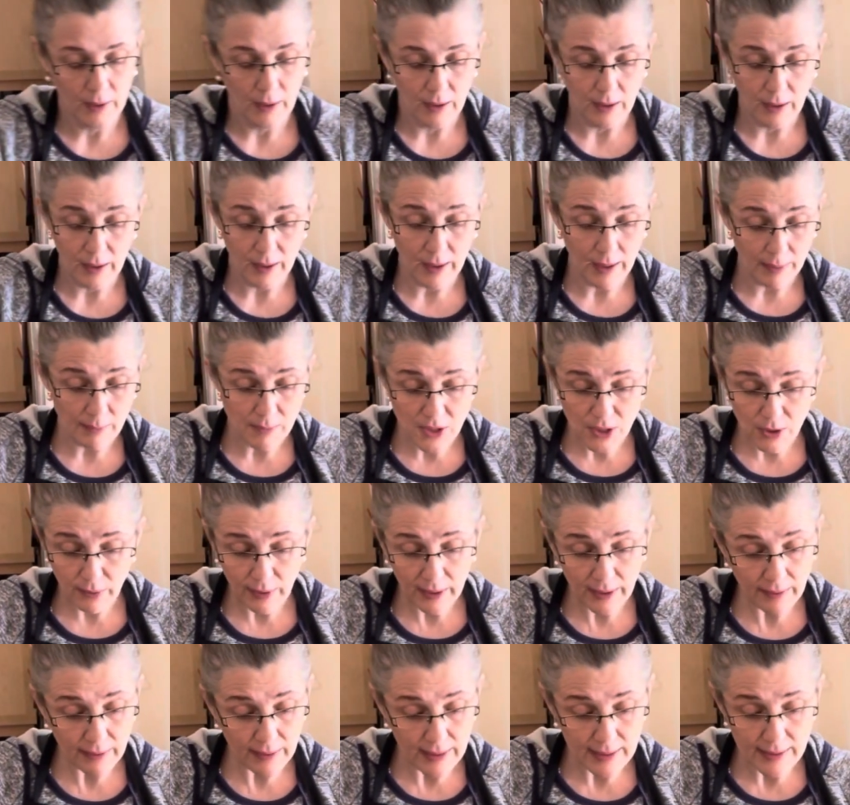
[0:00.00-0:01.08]
And I'm
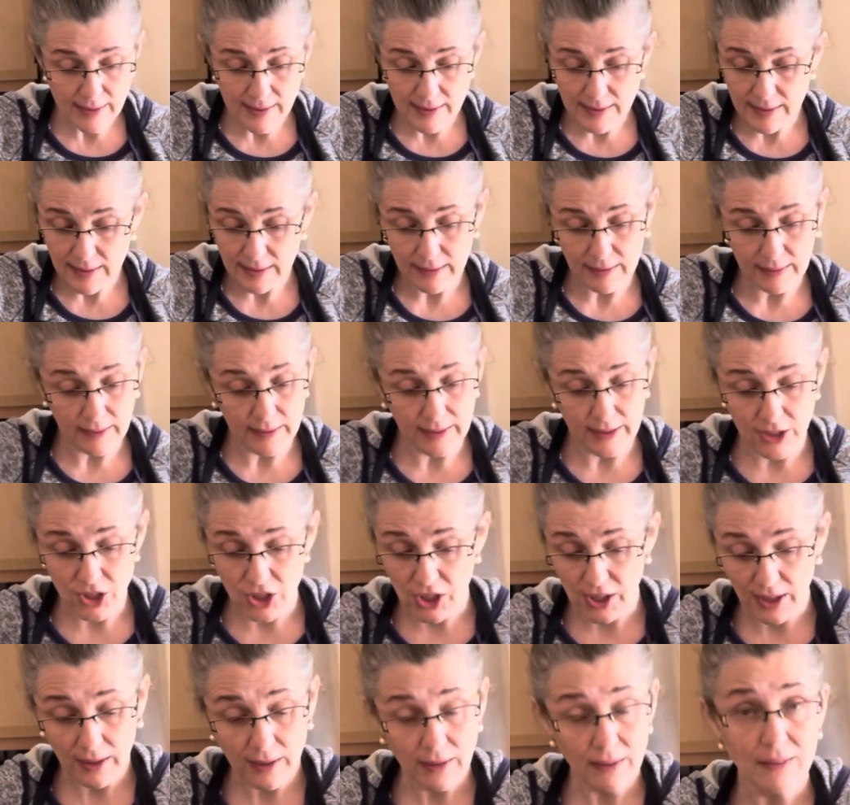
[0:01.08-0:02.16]
doing this
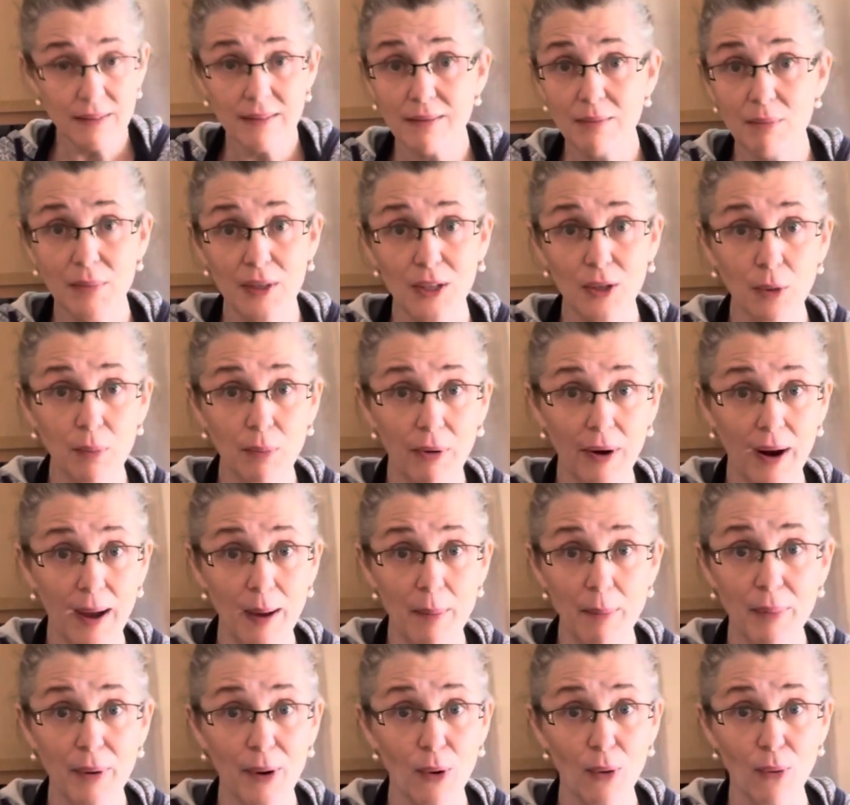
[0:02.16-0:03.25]
legit meal
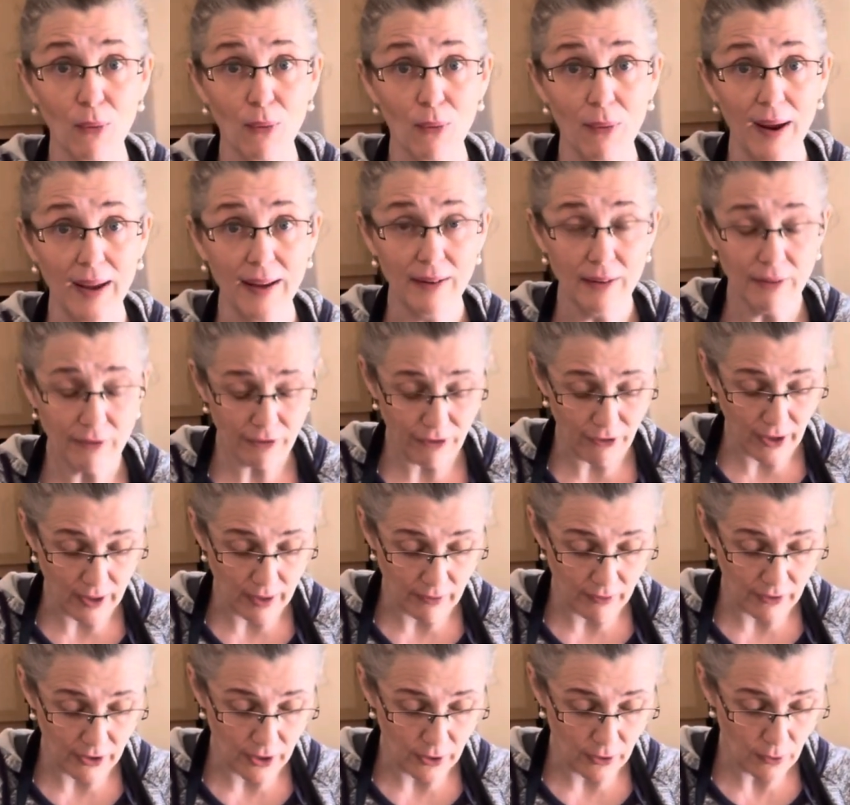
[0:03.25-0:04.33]
prep right in front
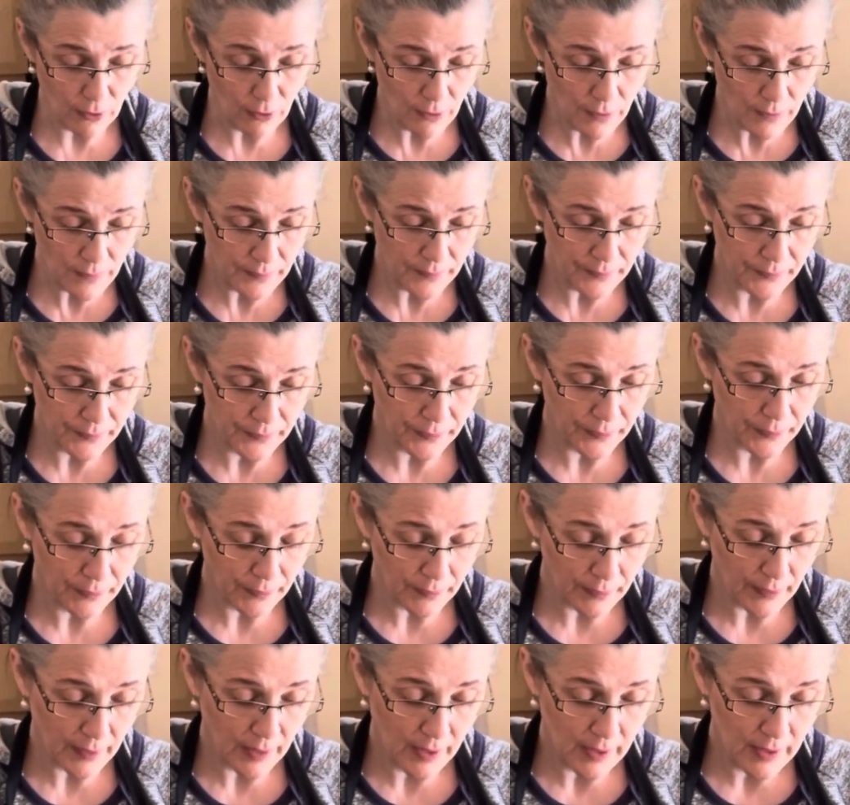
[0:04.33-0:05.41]
of you
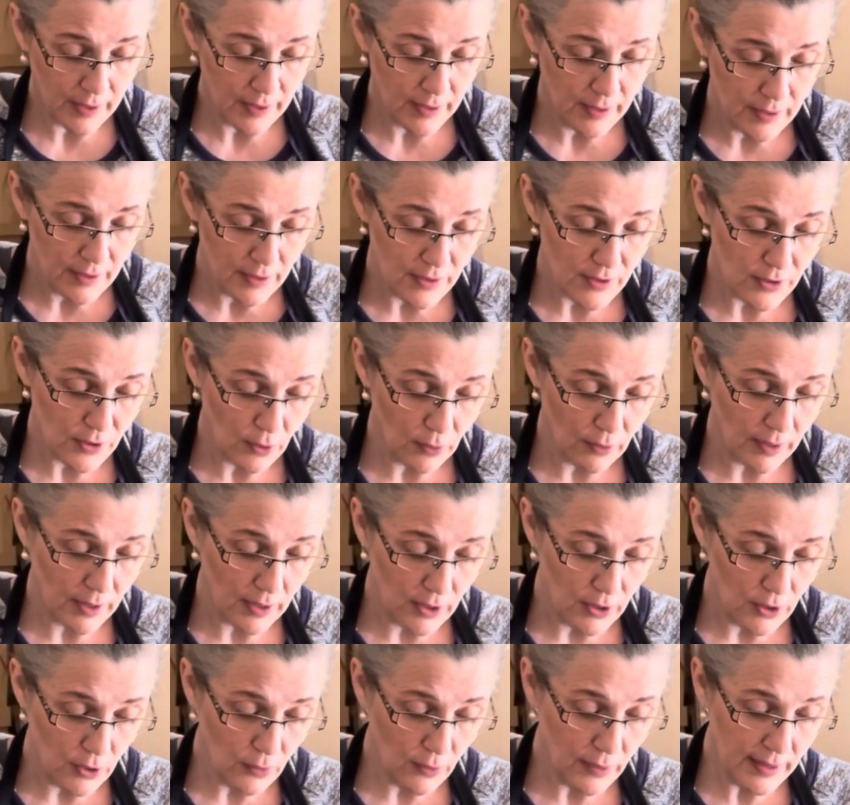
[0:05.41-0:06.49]
so
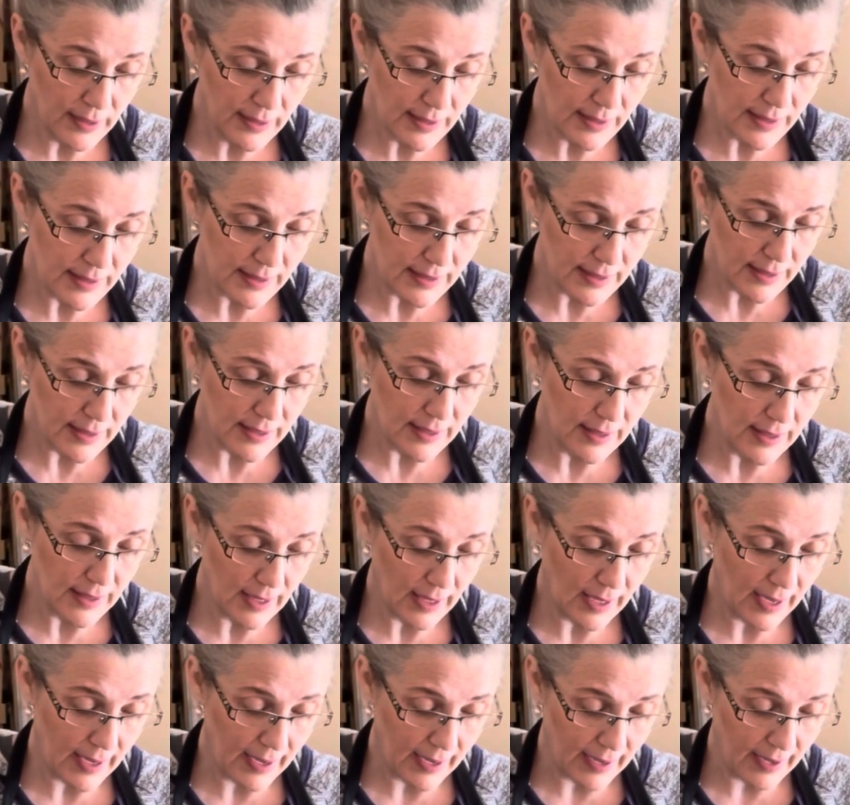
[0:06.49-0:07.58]
that you can see
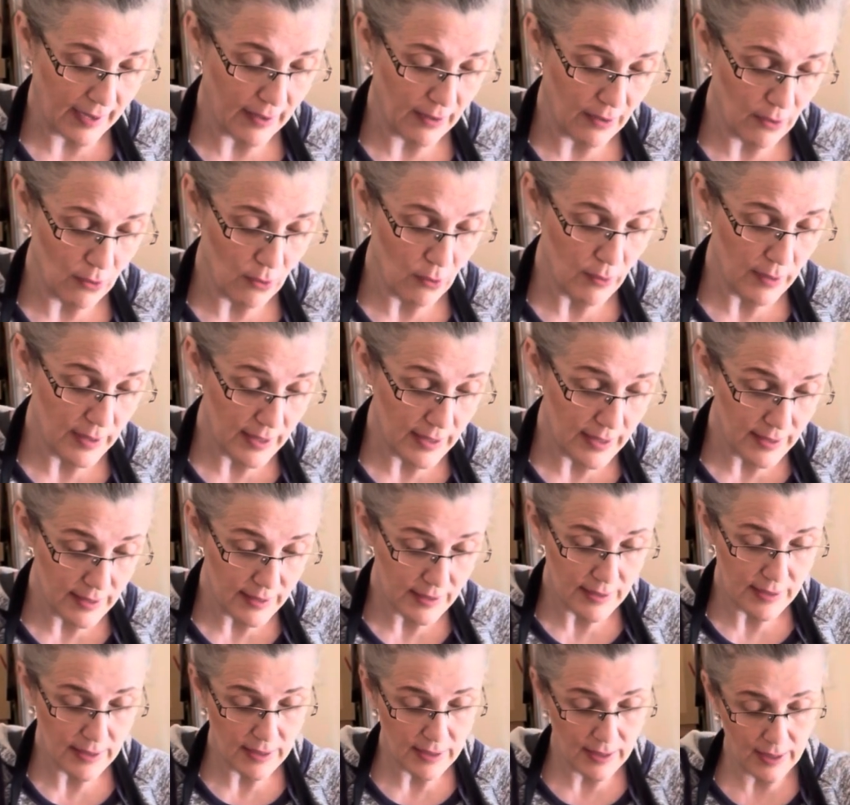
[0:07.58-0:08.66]
how
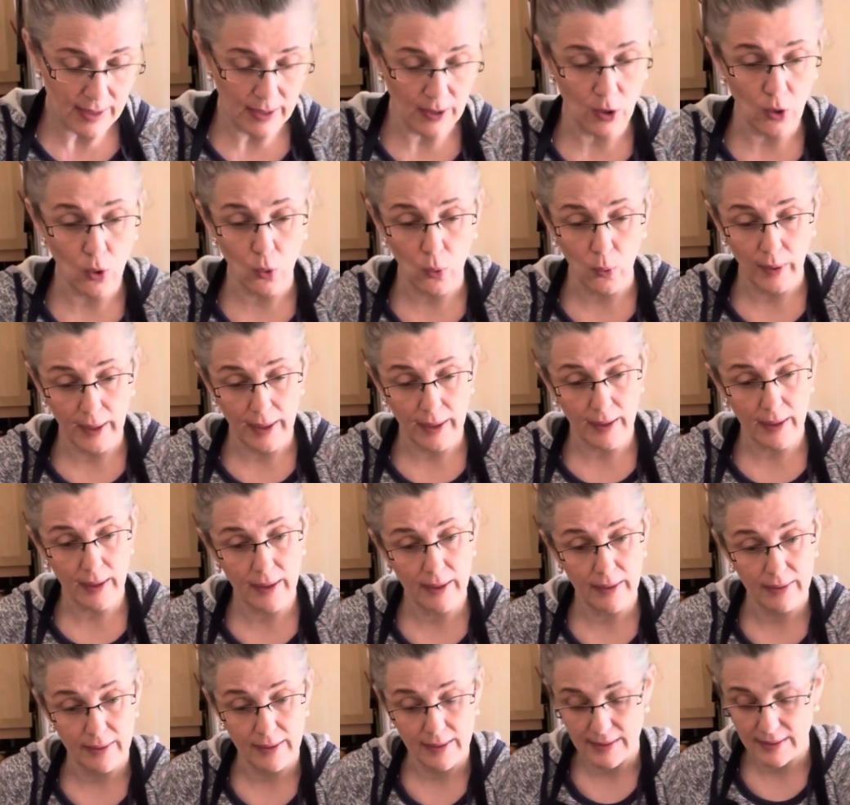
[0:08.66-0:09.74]
easy and quick
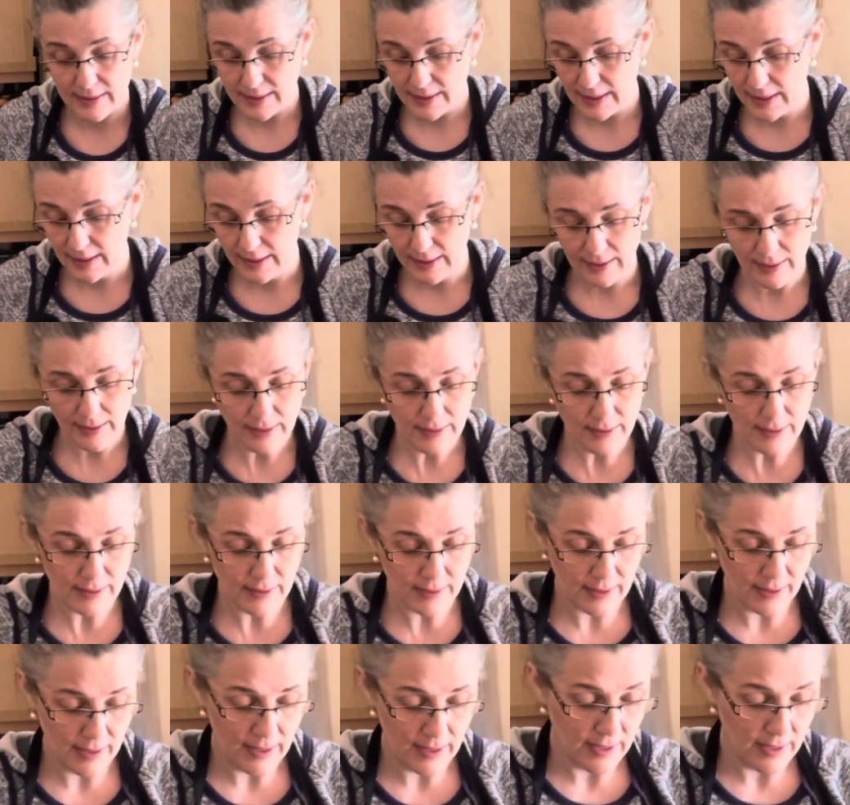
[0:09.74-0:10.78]
this is.